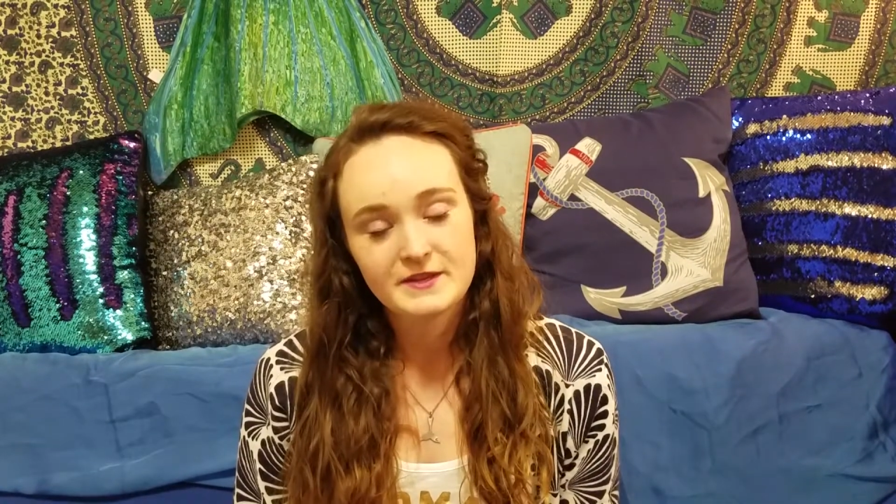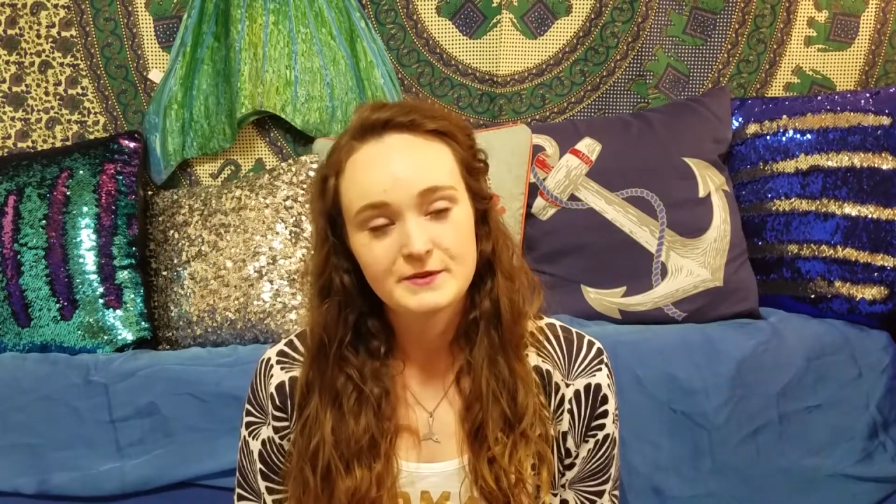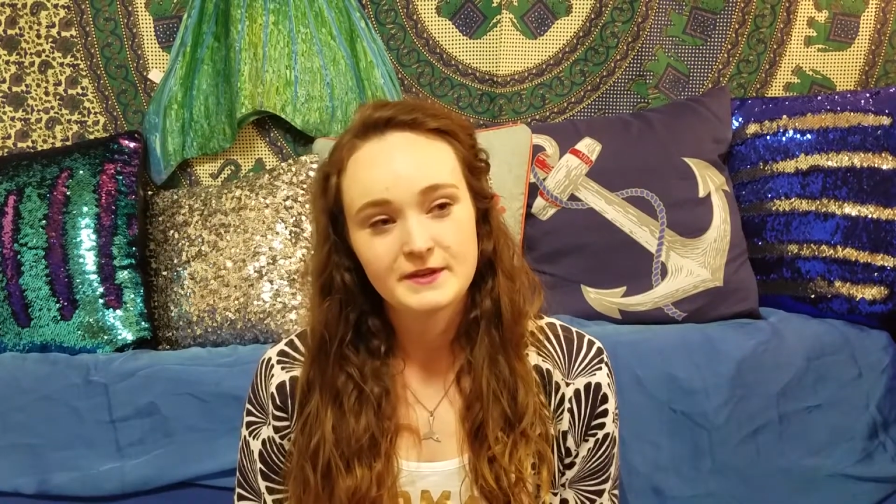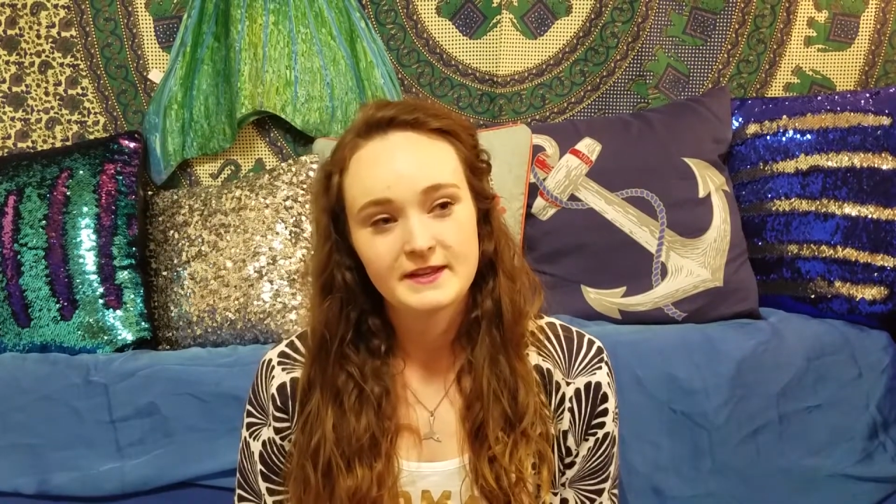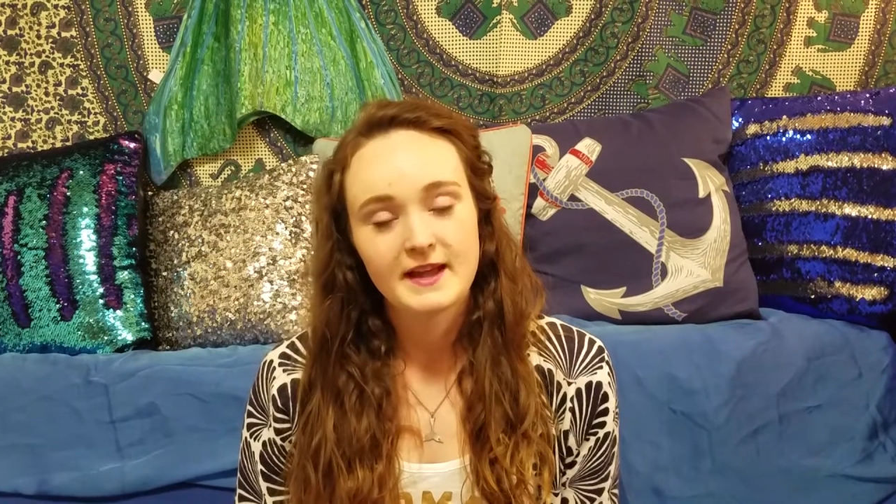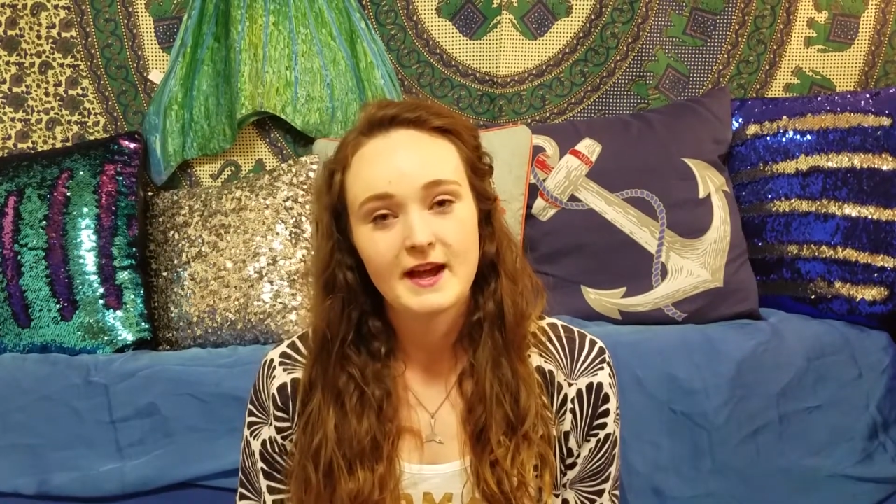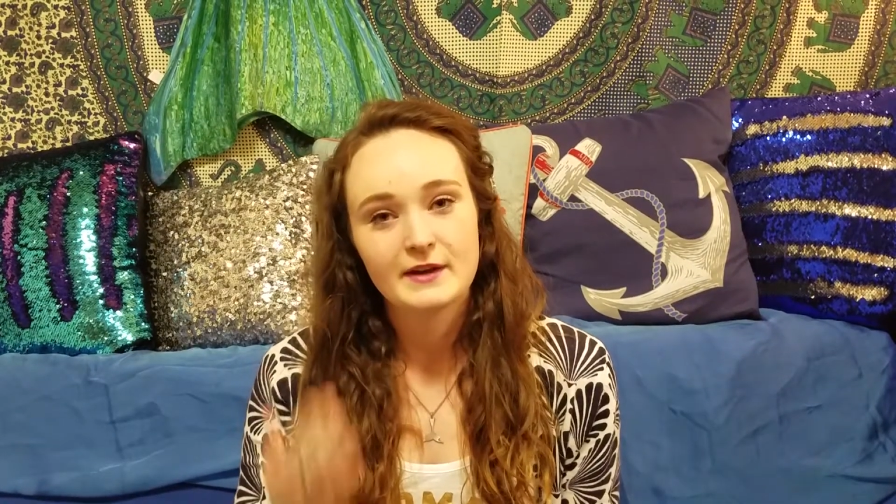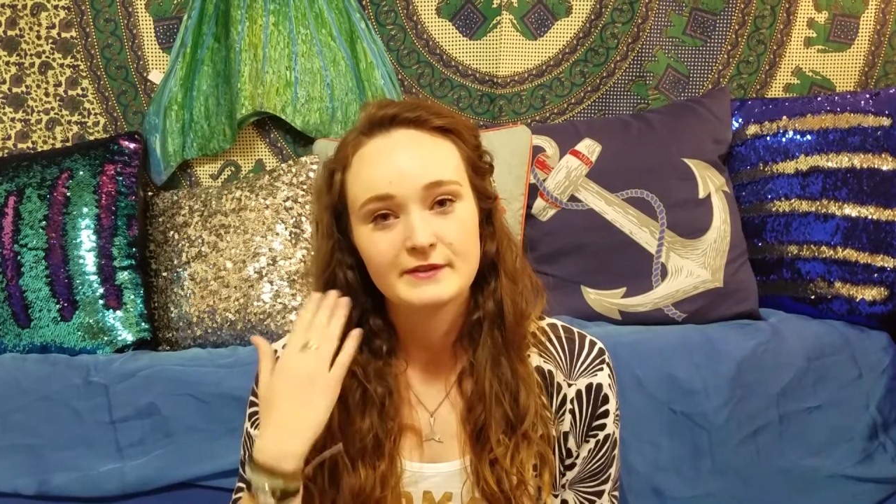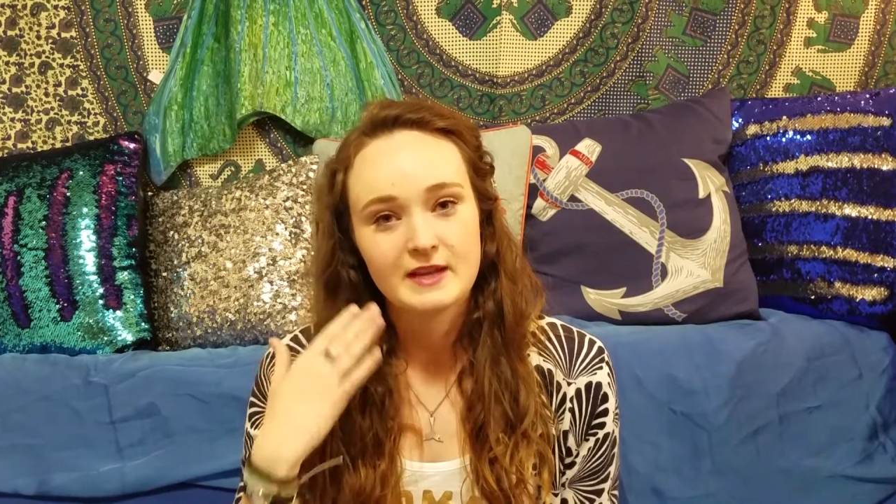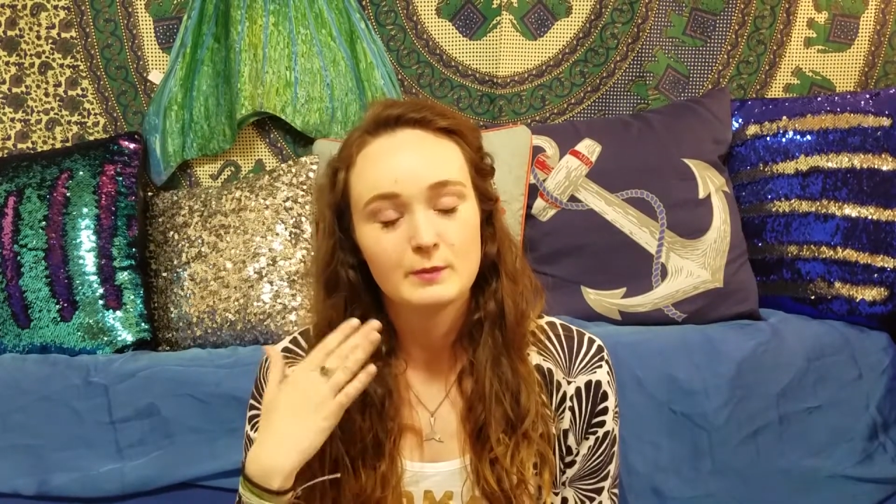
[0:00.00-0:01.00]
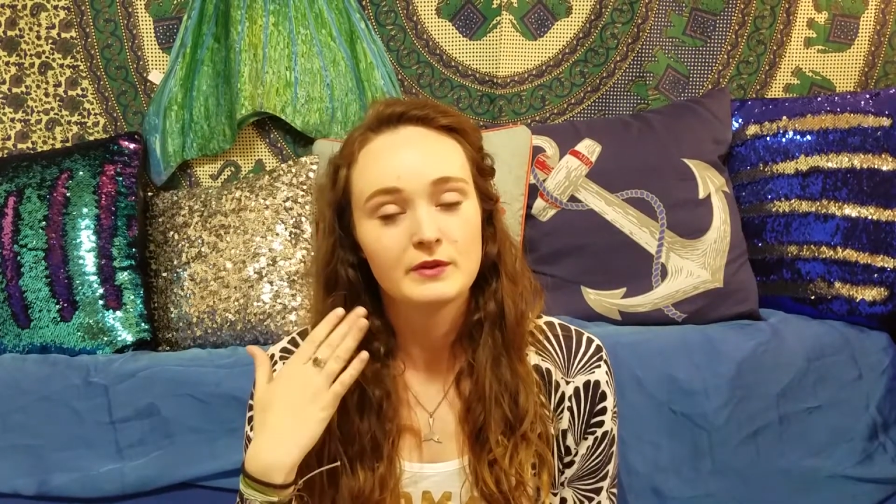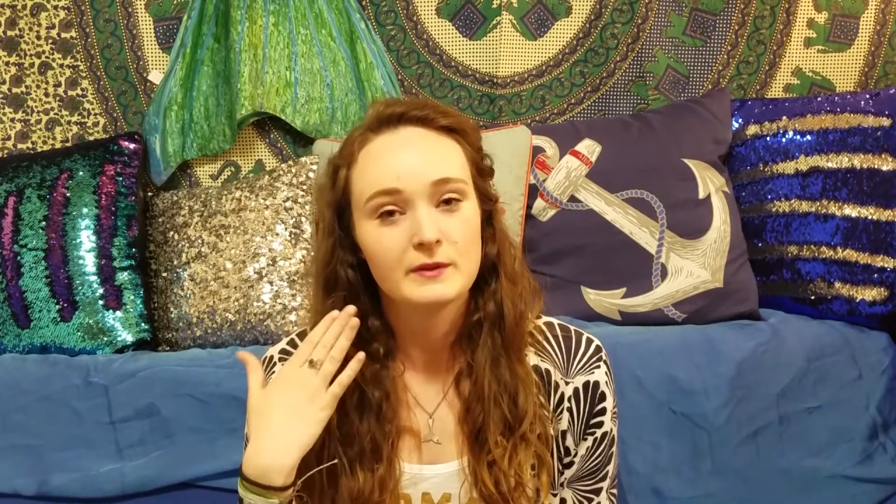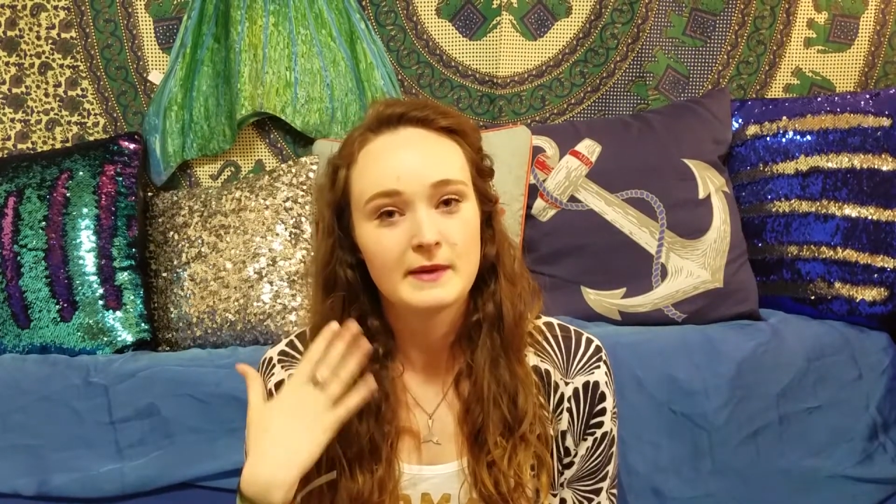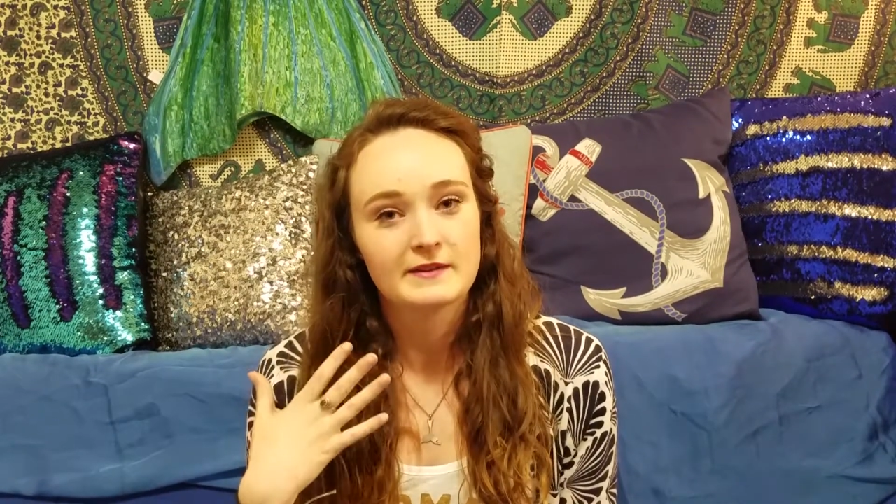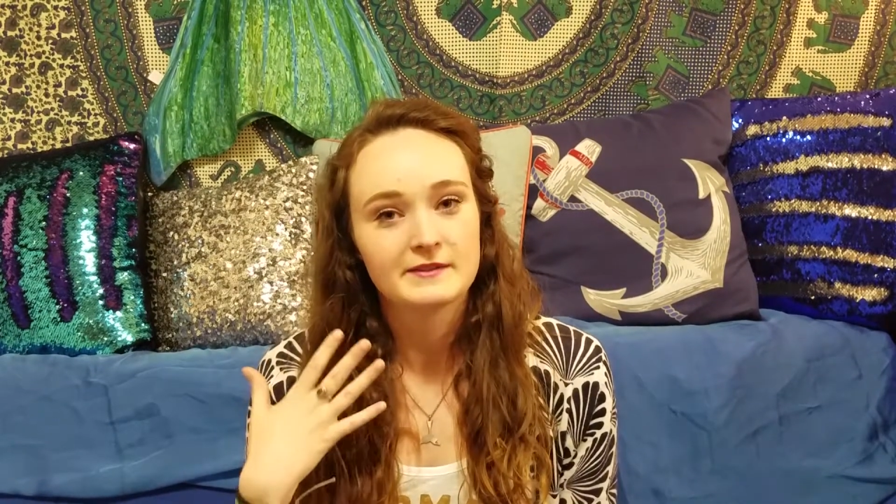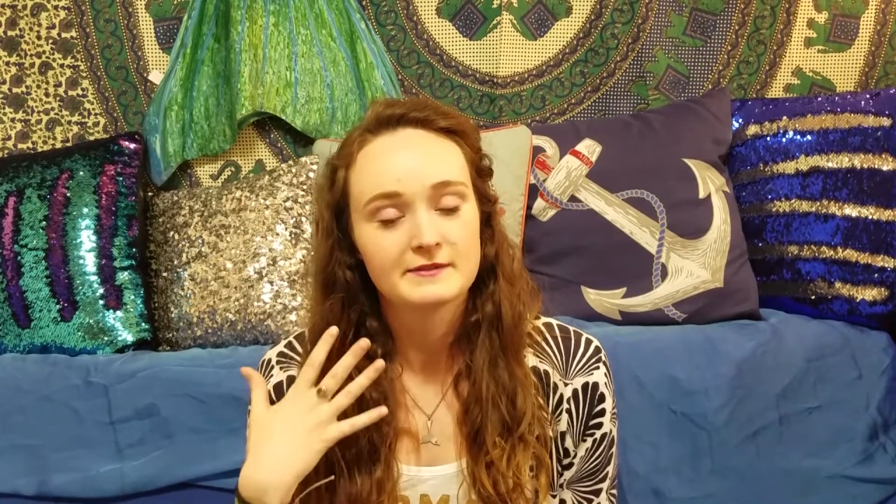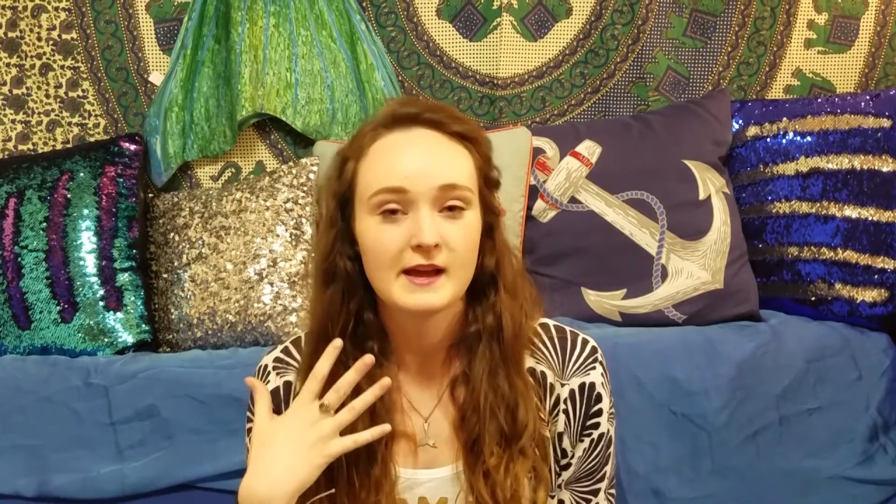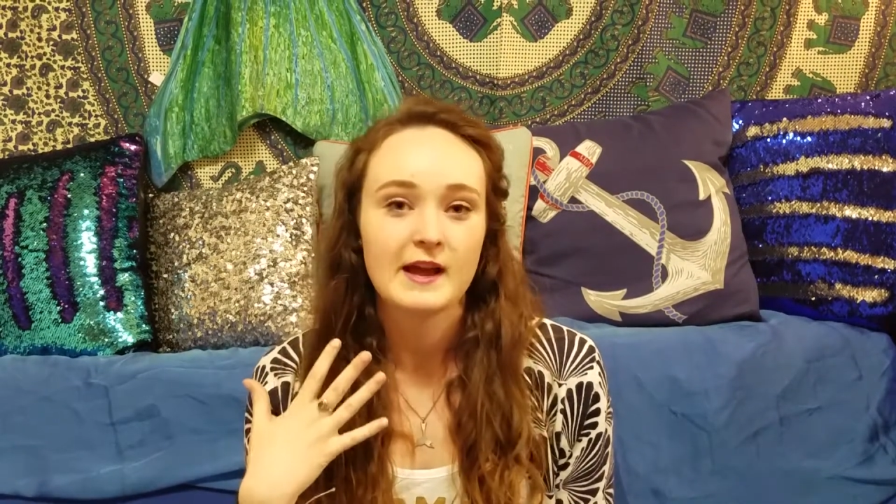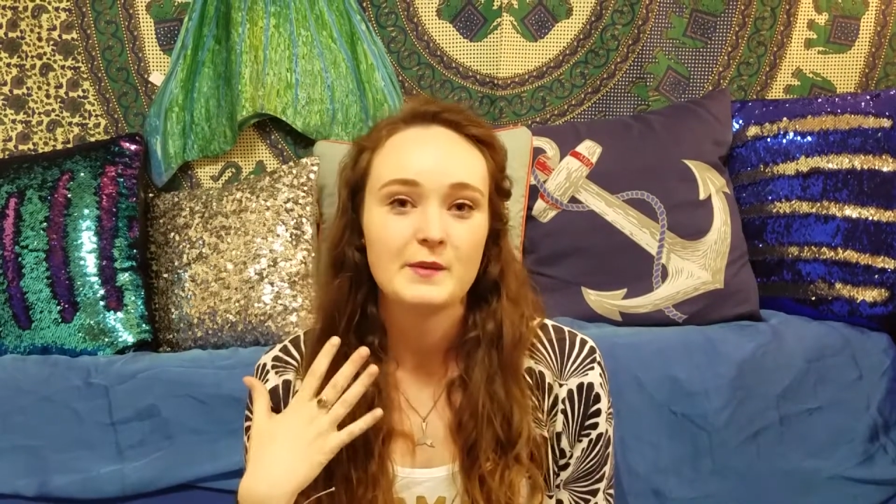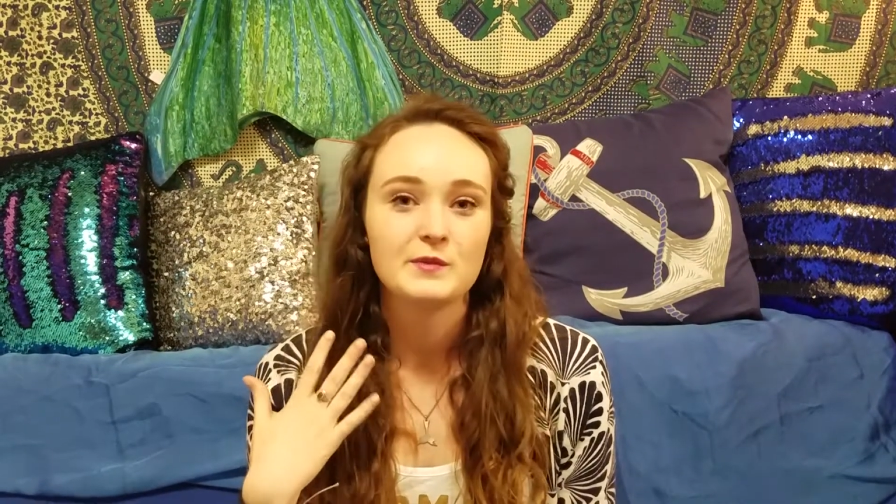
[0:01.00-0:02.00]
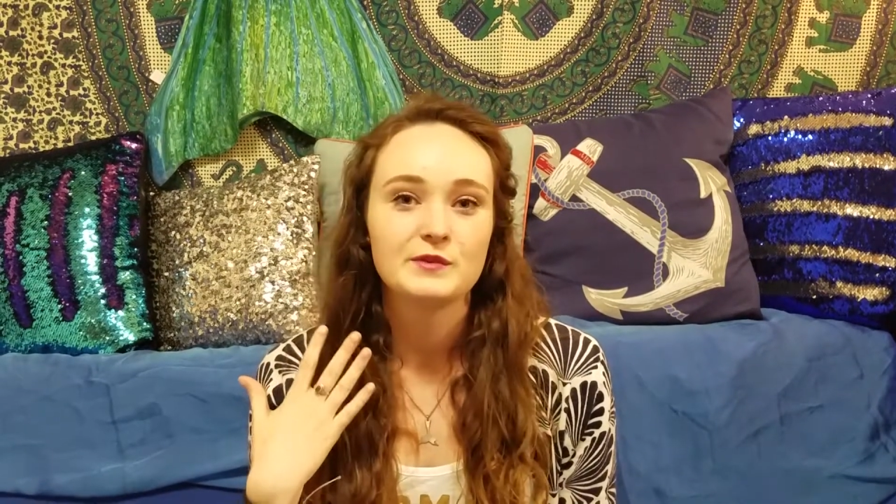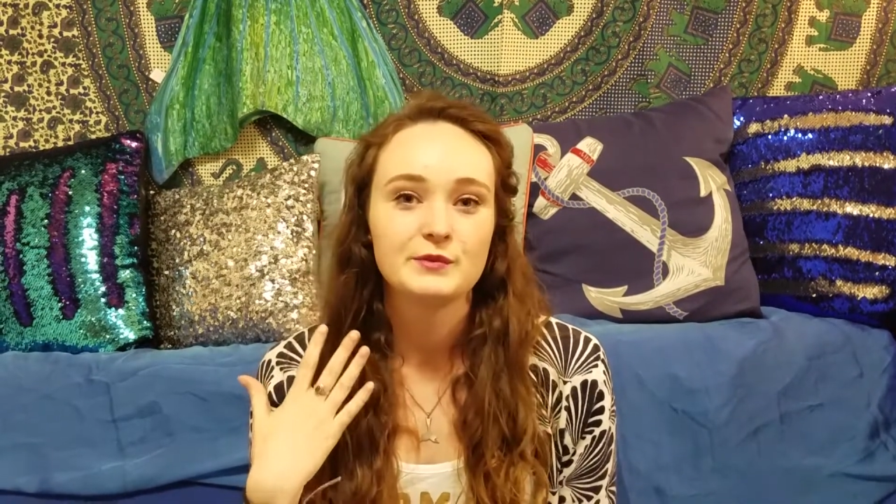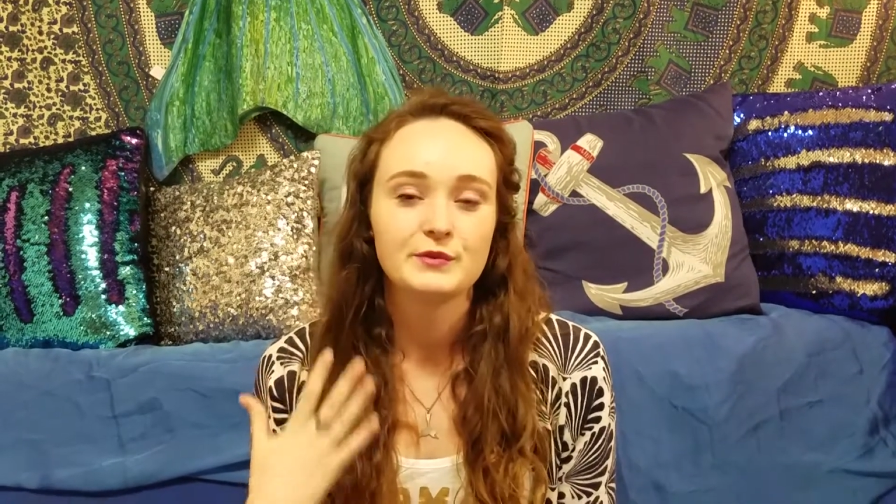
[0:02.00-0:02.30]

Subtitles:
you can have ample amounts of time to